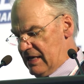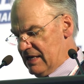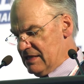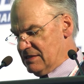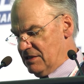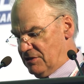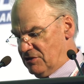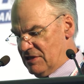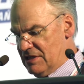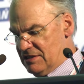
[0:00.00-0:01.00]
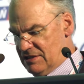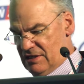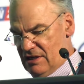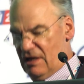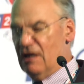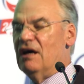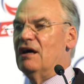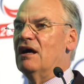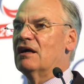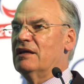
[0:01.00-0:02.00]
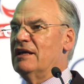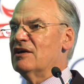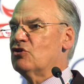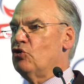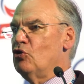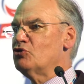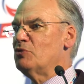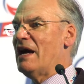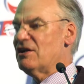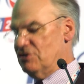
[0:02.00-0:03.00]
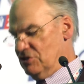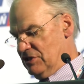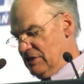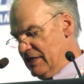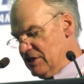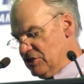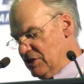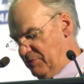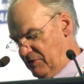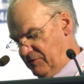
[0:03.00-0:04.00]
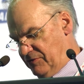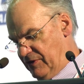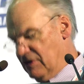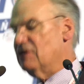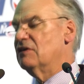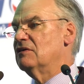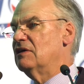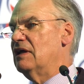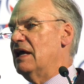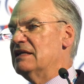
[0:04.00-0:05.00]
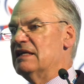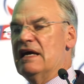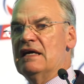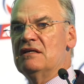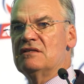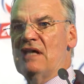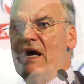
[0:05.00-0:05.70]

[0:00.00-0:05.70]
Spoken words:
is that there is a clear call to action to leadership of NDAs